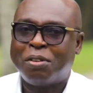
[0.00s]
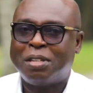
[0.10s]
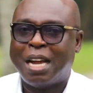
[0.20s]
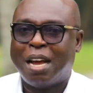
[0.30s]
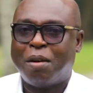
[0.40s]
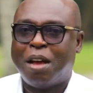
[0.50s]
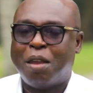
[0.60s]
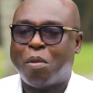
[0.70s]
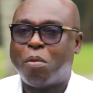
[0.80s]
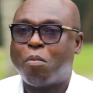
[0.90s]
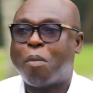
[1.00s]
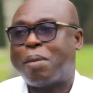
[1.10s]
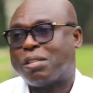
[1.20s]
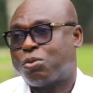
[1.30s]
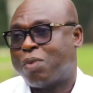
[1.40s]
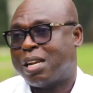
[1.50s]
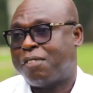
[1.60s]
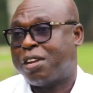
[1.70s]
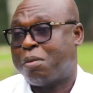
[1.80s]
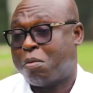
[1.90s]
on a Bobo part one,
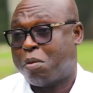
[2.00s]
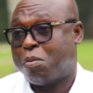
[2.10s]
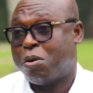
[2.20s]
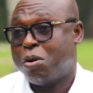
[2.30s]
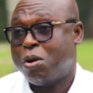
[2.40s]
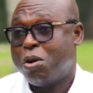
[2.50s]
African Bobo.